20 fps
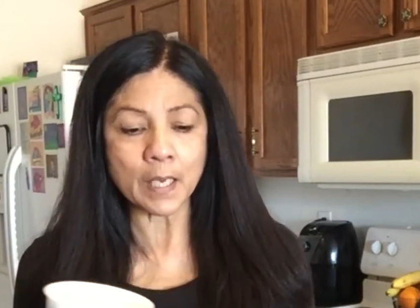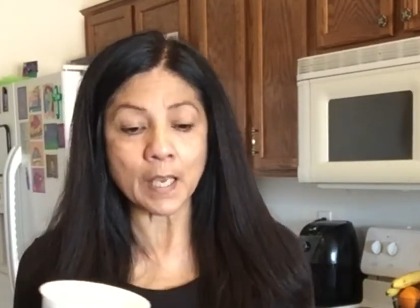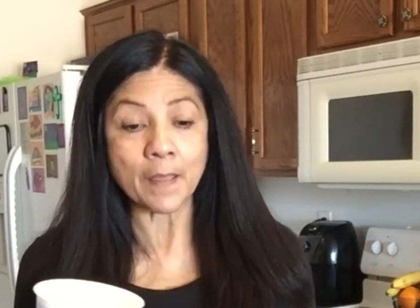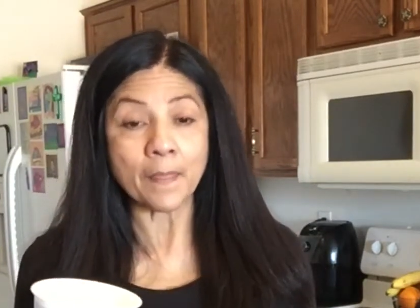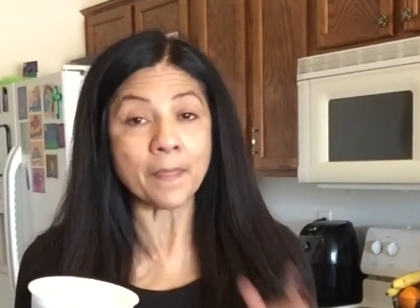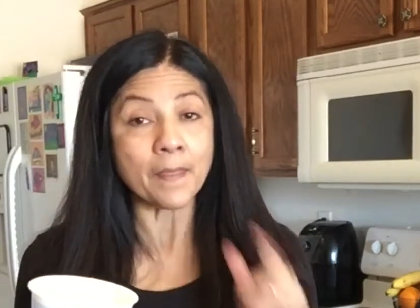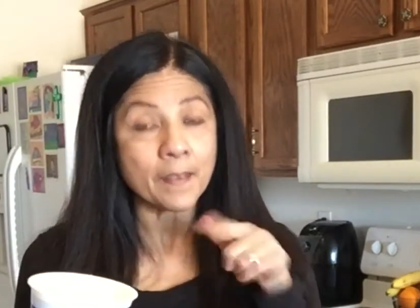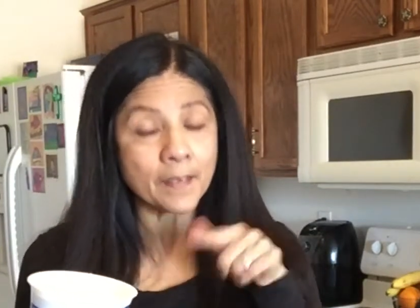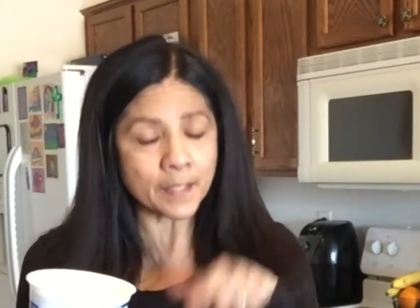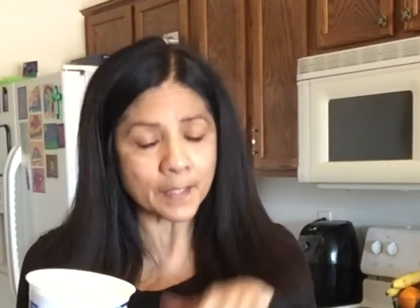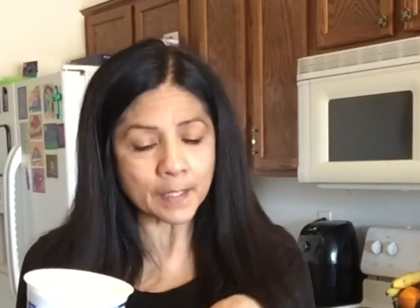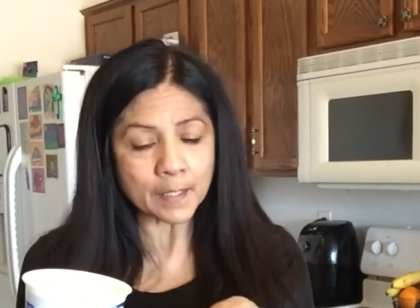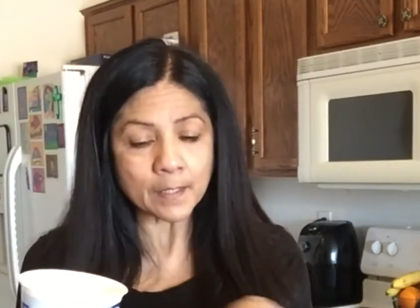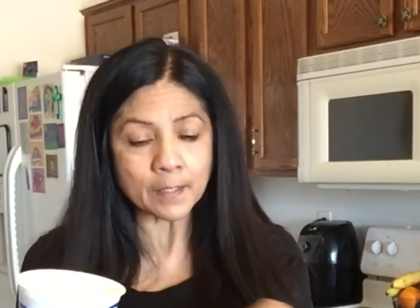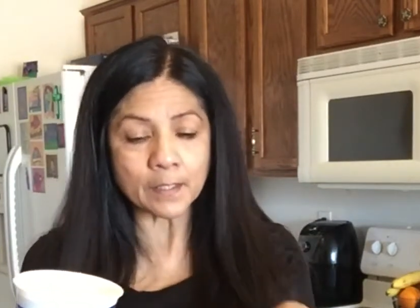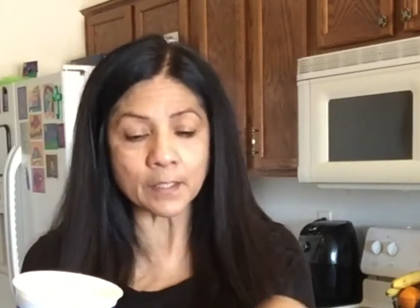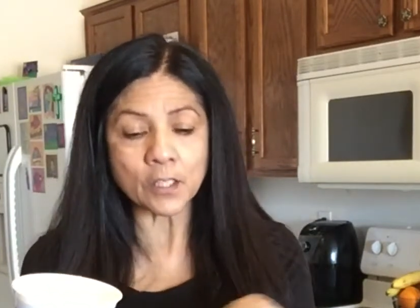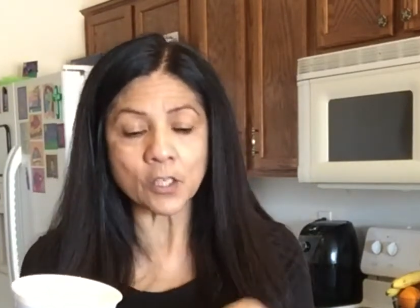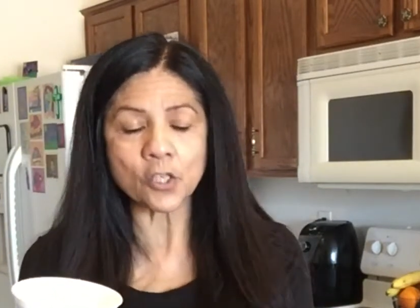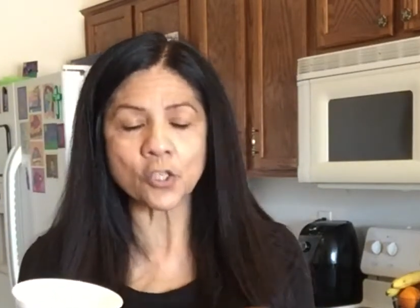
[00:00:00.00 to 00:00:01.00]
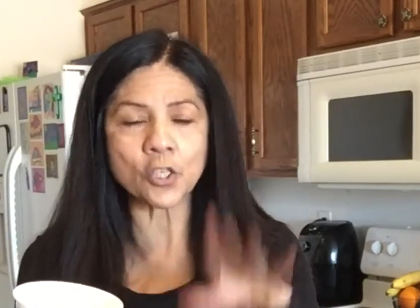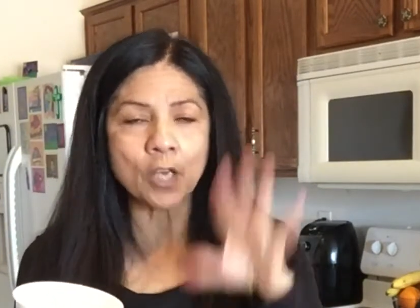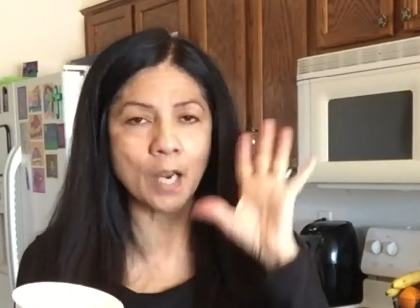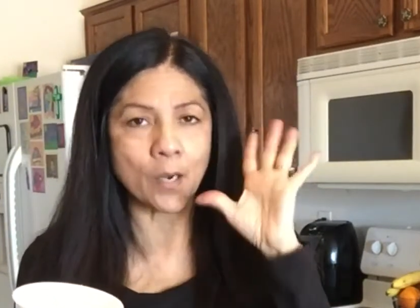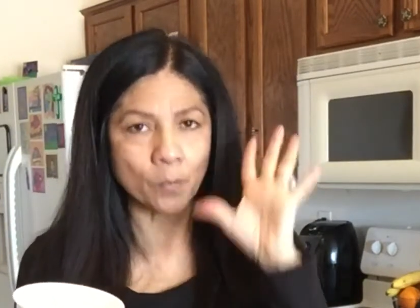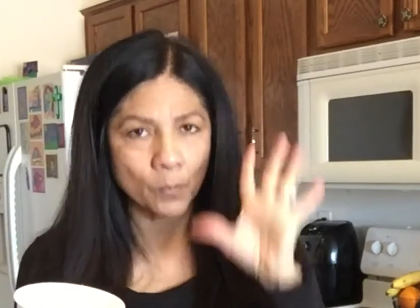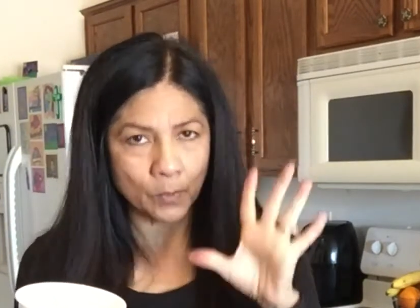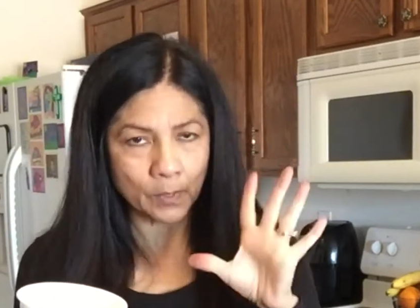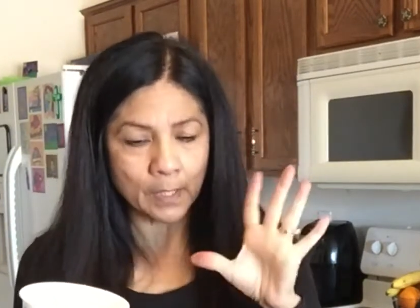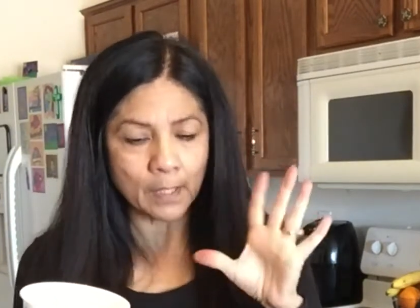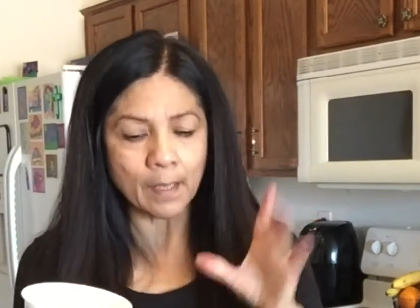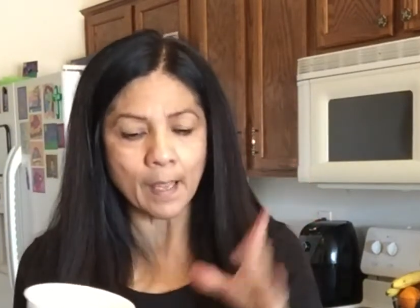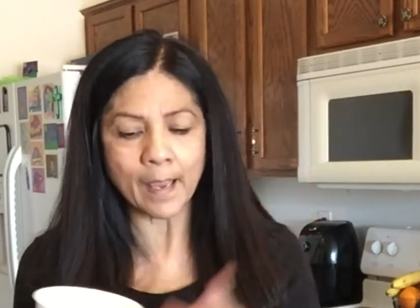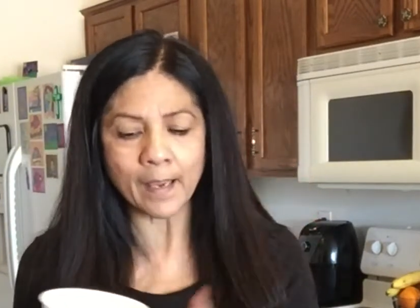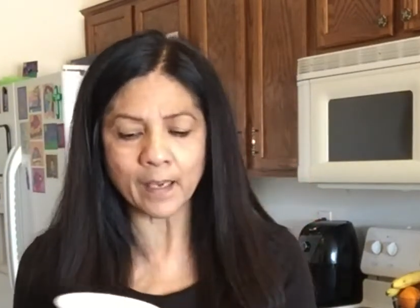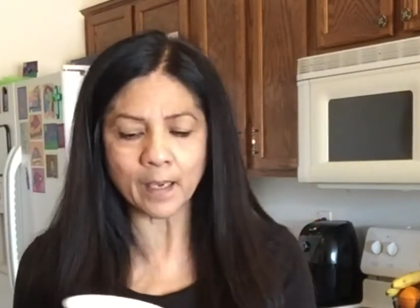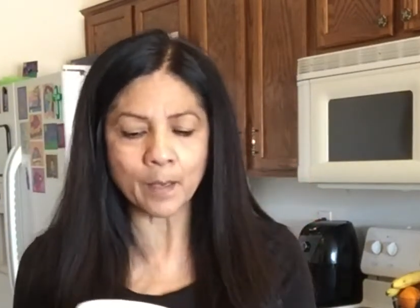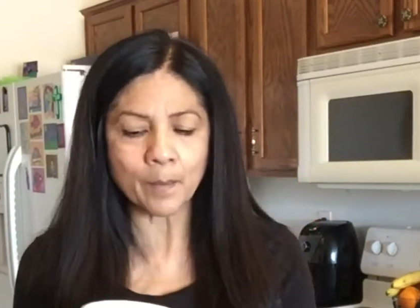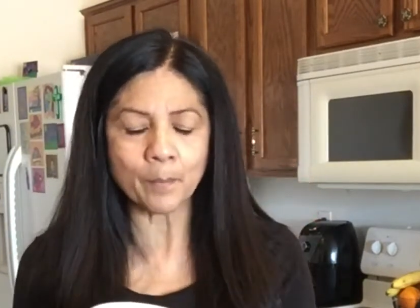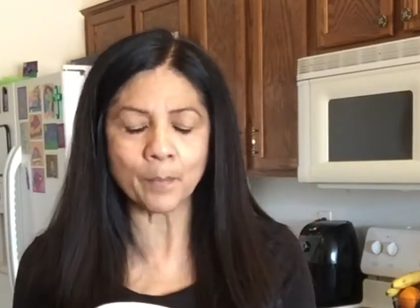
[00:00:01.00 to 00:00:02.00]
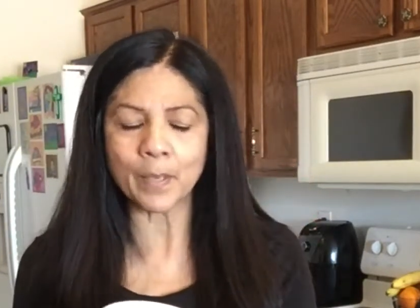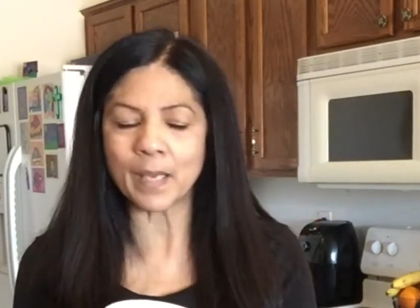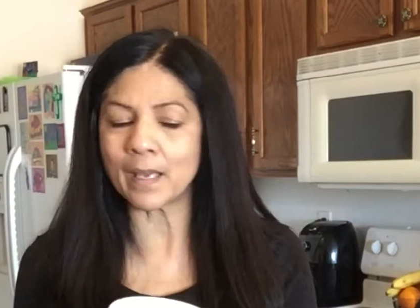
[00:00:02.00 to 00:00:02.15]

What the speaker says: In this dish, I really like it,